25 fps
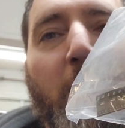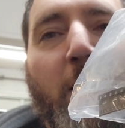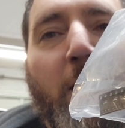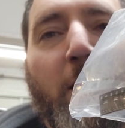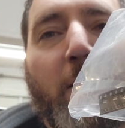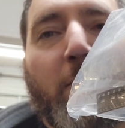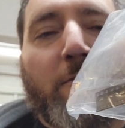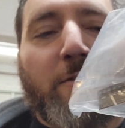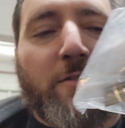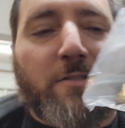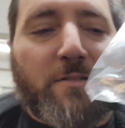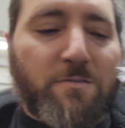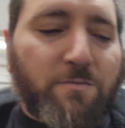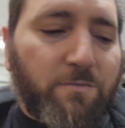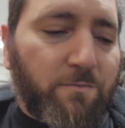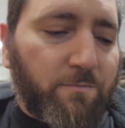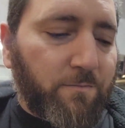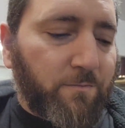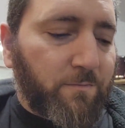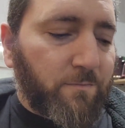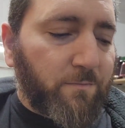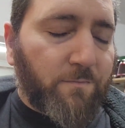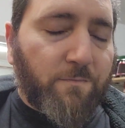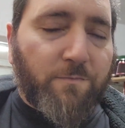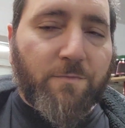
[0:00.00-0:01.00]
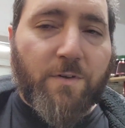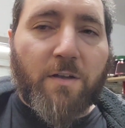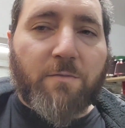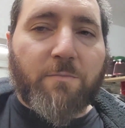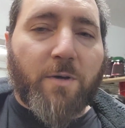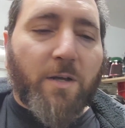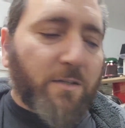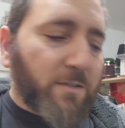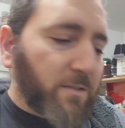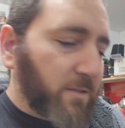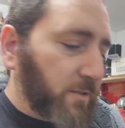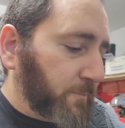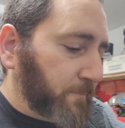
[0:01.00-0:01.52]
it was
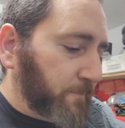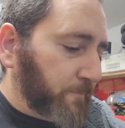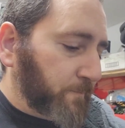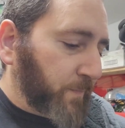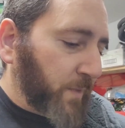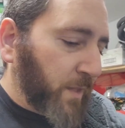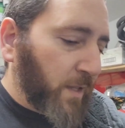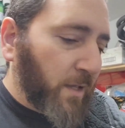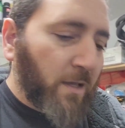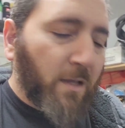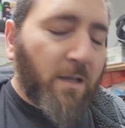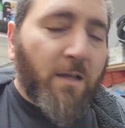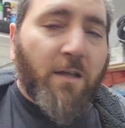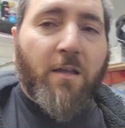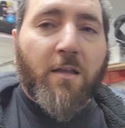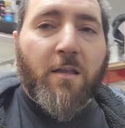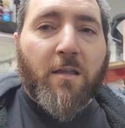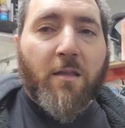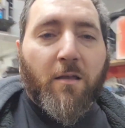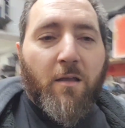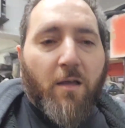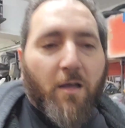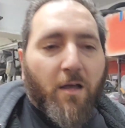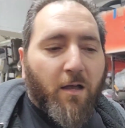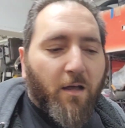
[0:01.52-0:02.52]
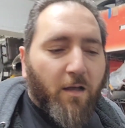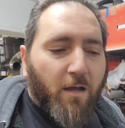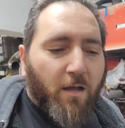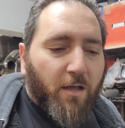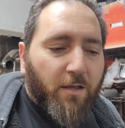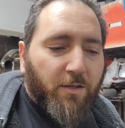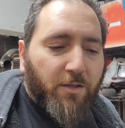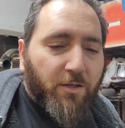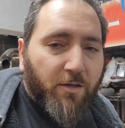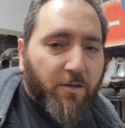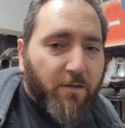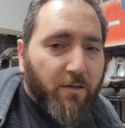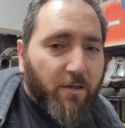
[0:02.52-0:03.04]
$5.
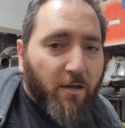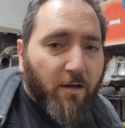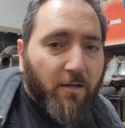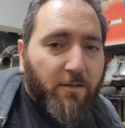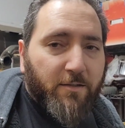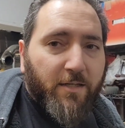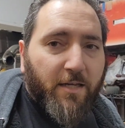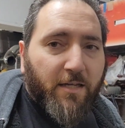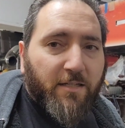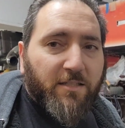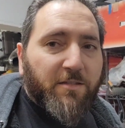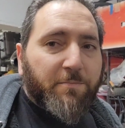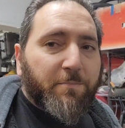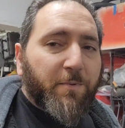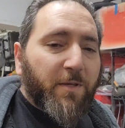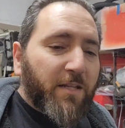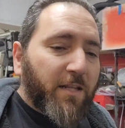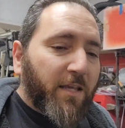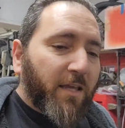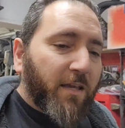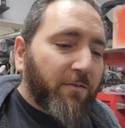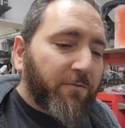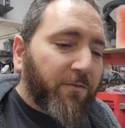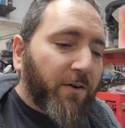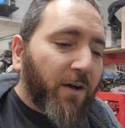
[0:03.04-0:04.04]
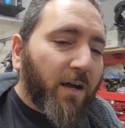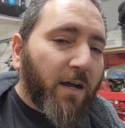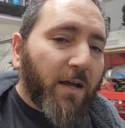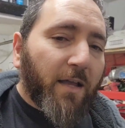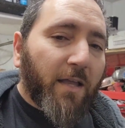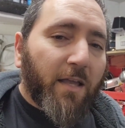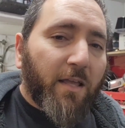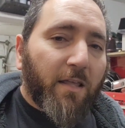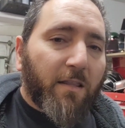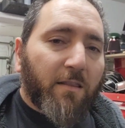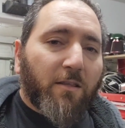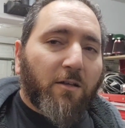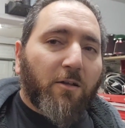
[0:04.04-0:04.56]
You can contact Speedyfi
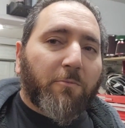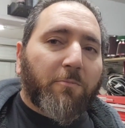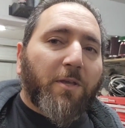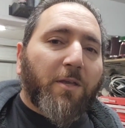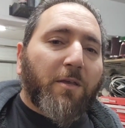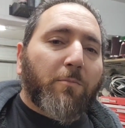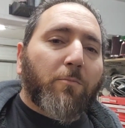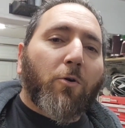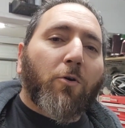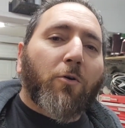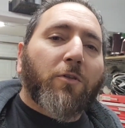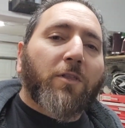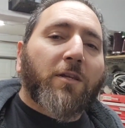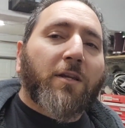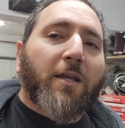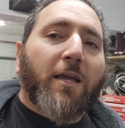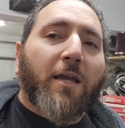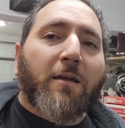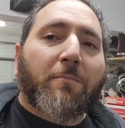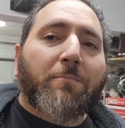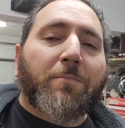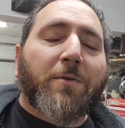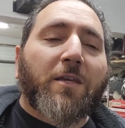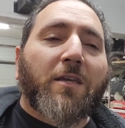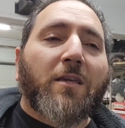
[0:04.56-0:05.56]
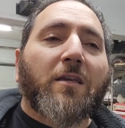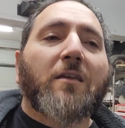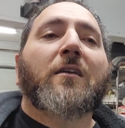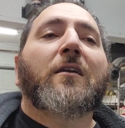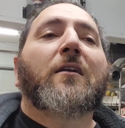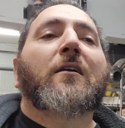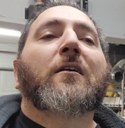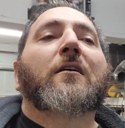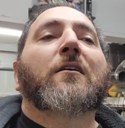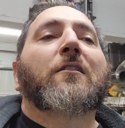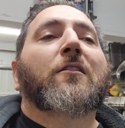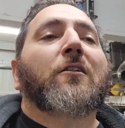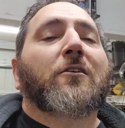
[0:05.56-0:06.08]
and they'll be more than happy,
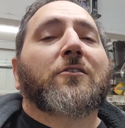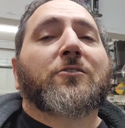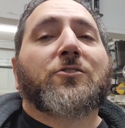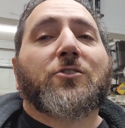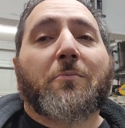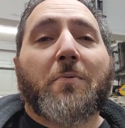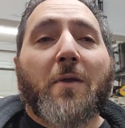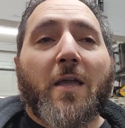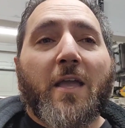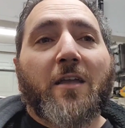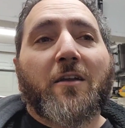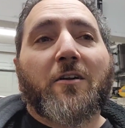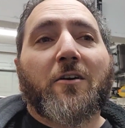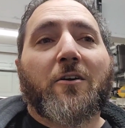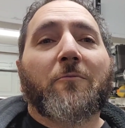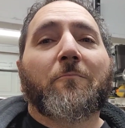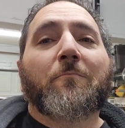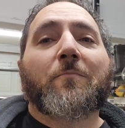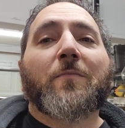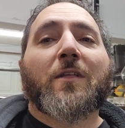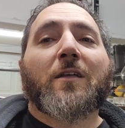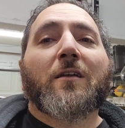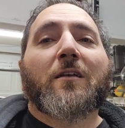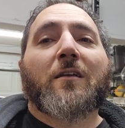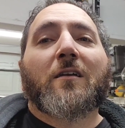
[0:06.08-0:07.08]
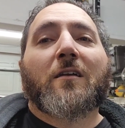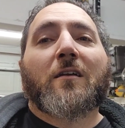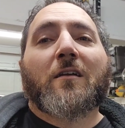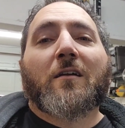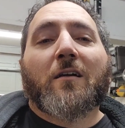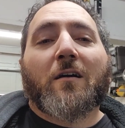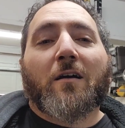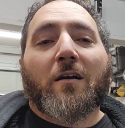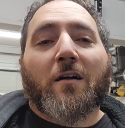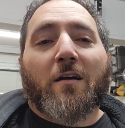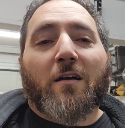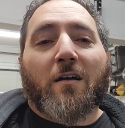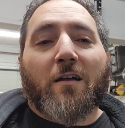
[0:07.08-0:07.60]
as long as you pay them,
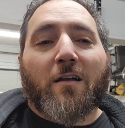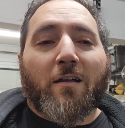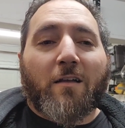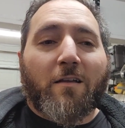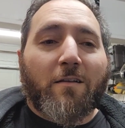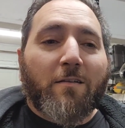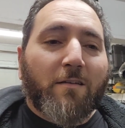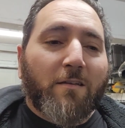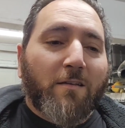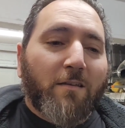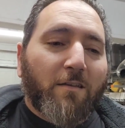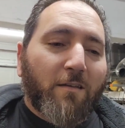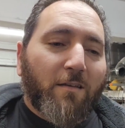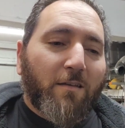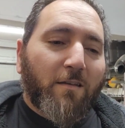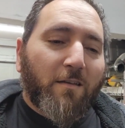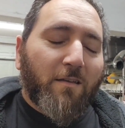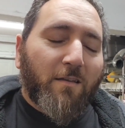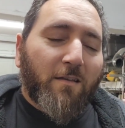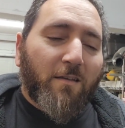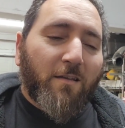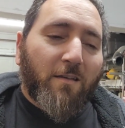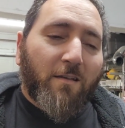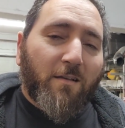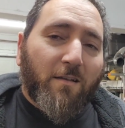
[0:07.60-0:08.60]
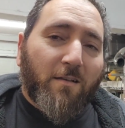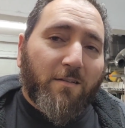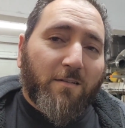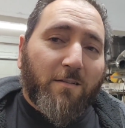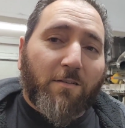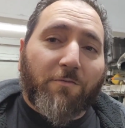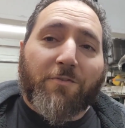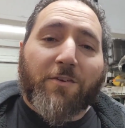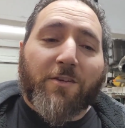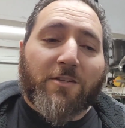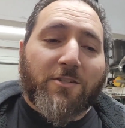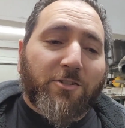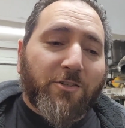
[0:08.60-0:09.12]
to
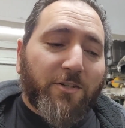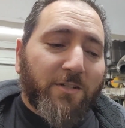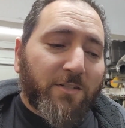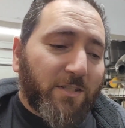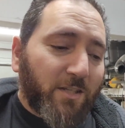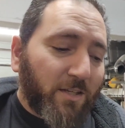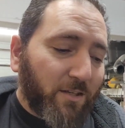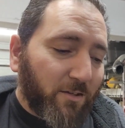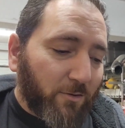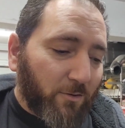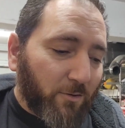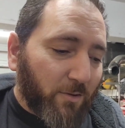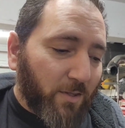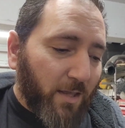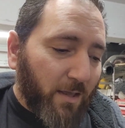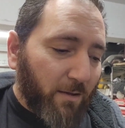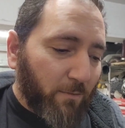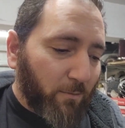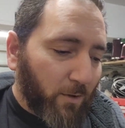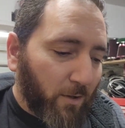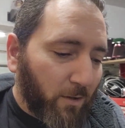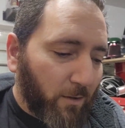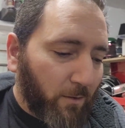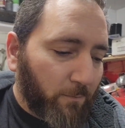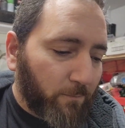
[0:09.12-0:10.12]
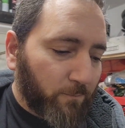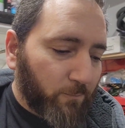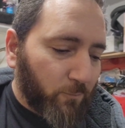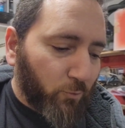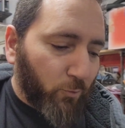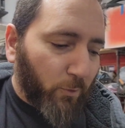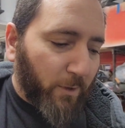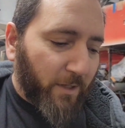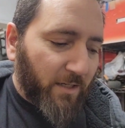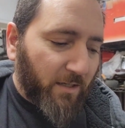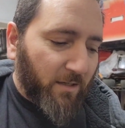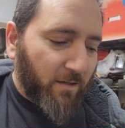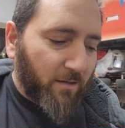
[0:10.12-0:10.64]
fix your ECU. They will
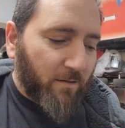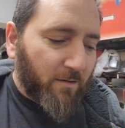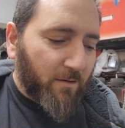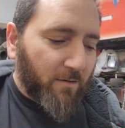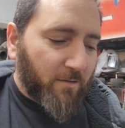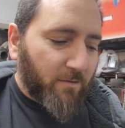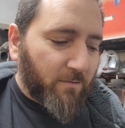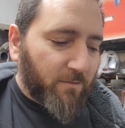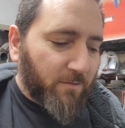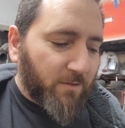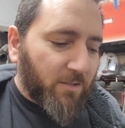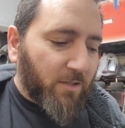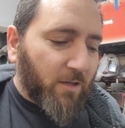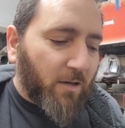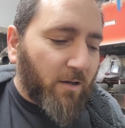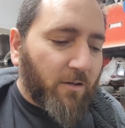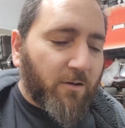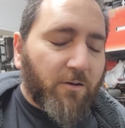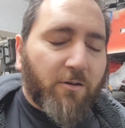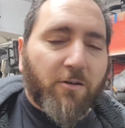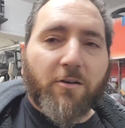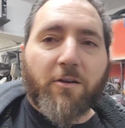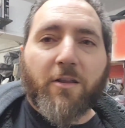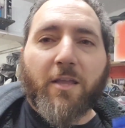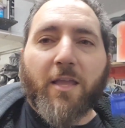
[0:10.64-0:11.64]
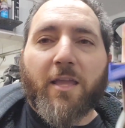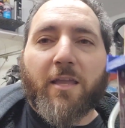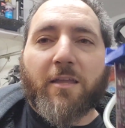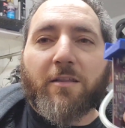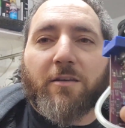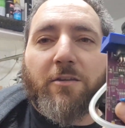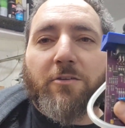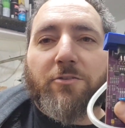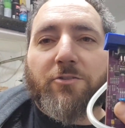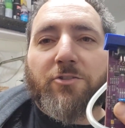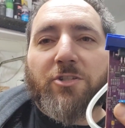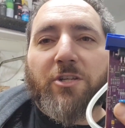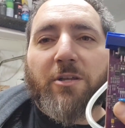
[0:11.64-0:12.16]
re-solder a
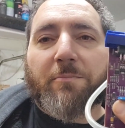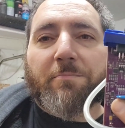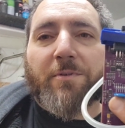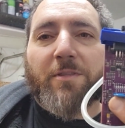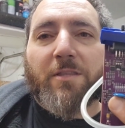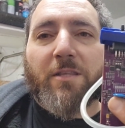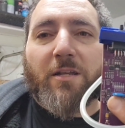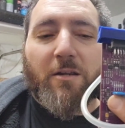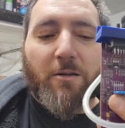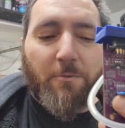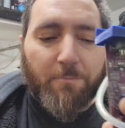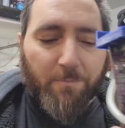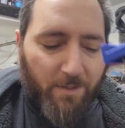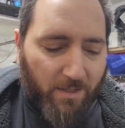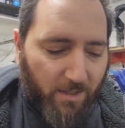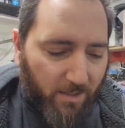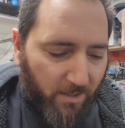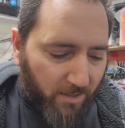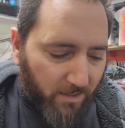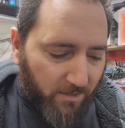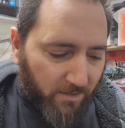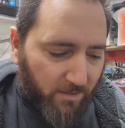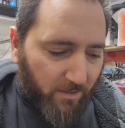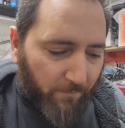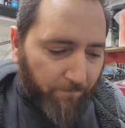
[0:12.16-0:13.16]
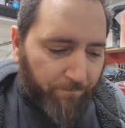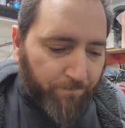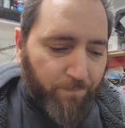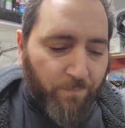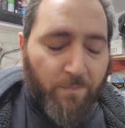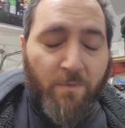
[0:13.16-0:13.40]
new chip in there because